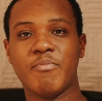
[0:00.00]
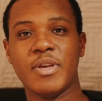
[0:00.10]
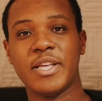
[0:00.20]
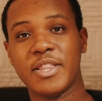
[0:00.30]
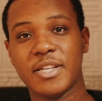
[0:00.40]

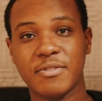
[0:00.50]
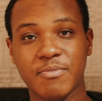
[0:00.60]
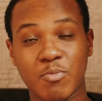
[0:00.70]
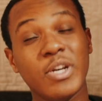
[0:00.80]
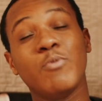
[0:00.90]
in
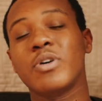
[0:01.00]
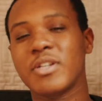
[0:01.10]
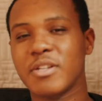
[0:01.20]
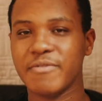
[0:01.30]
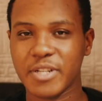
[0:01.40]
this in one
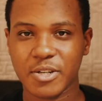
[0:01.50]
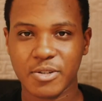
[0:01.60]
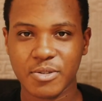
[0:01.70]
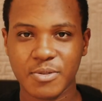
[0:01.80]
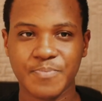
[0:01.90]
of the
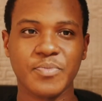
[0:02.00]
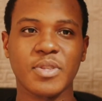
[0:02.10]
videos